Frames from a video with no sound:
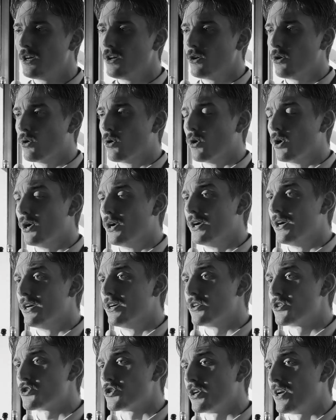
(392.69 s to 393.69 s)

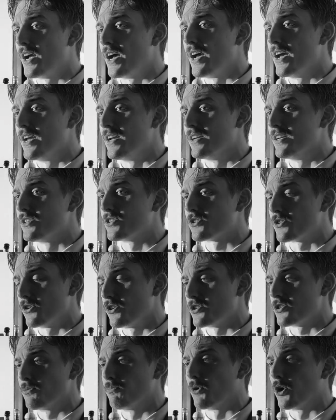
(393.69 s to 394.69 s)
or should I start
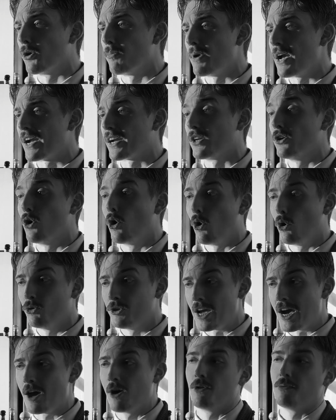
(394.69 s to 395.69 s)
as a bar back and hold
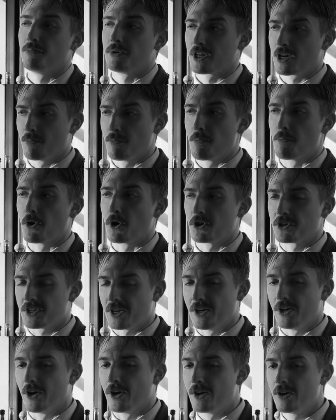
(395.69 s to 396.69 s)
out and become a
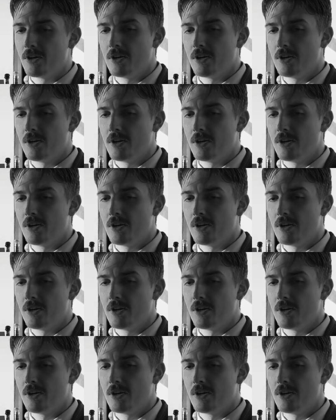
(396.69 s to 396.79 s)
bartender?